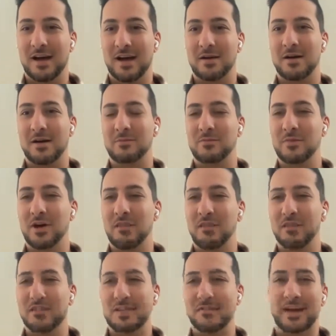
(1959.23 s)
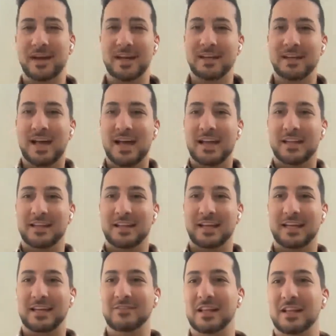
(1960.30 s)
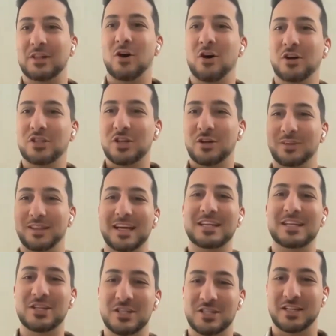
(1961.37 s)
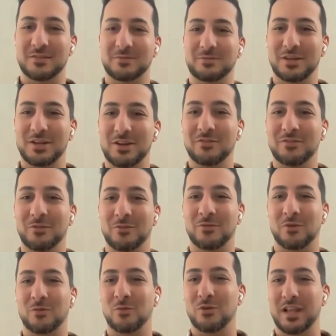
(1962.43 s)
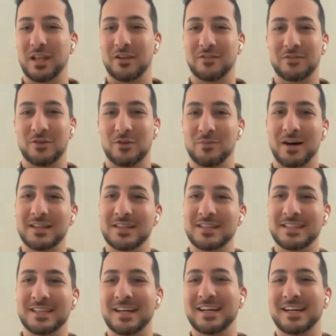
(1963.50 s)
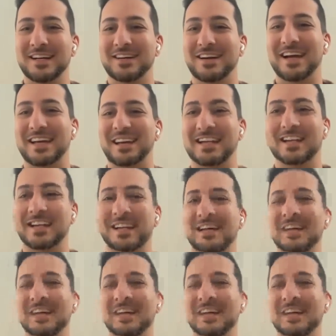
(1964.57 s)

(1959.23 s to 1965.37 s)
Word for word: None of us have either had even a long-term relationship, you know, for more than a few months, right?